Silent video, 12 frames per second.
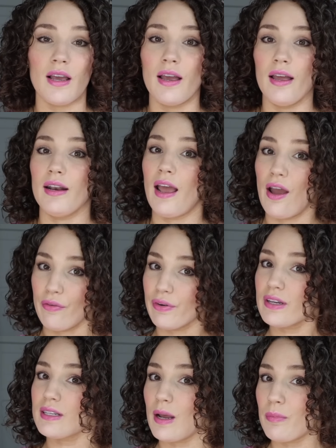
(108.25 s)
in
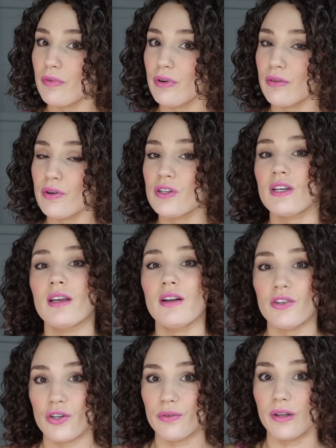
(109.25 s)
every step of your routine
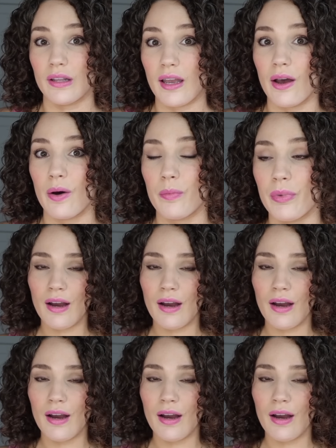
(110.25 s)
to really help.